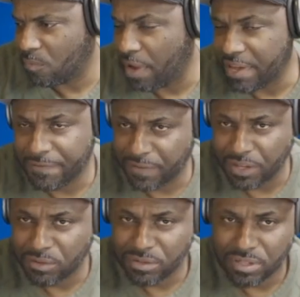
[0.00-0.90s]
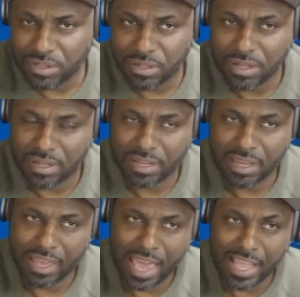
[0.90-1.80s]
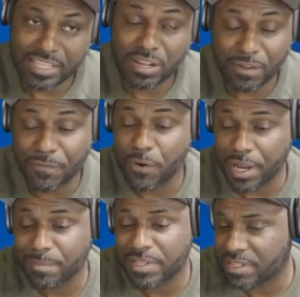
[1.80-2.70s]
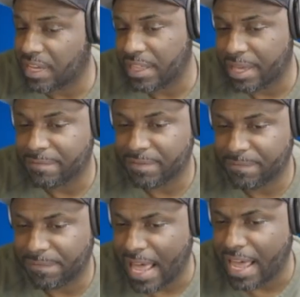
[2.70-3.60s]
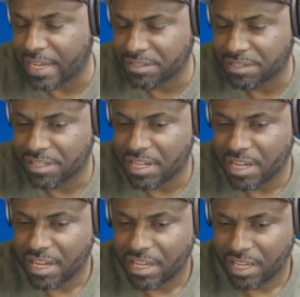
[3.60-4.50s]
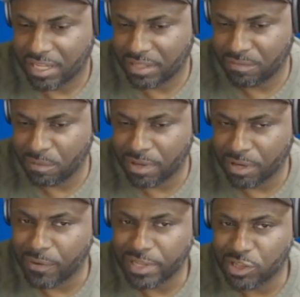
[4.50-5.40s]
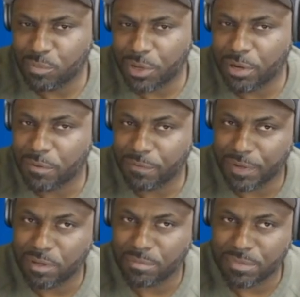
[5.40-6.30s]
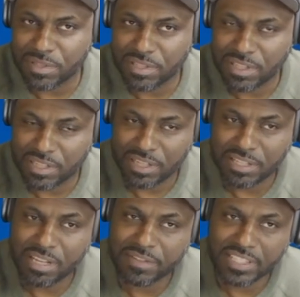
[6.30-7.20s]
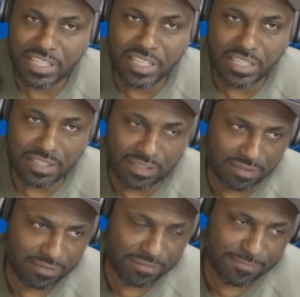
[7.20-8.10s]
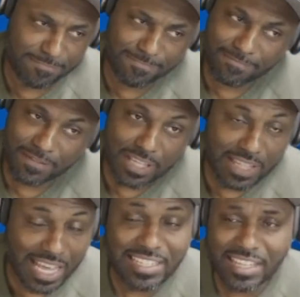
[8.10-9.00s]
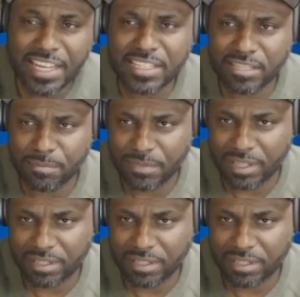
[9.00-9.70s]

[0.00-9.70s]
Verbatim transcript: what he feels, and to for him to say that Flash is one of the greatest superhero films he's ever seen, that's saying something.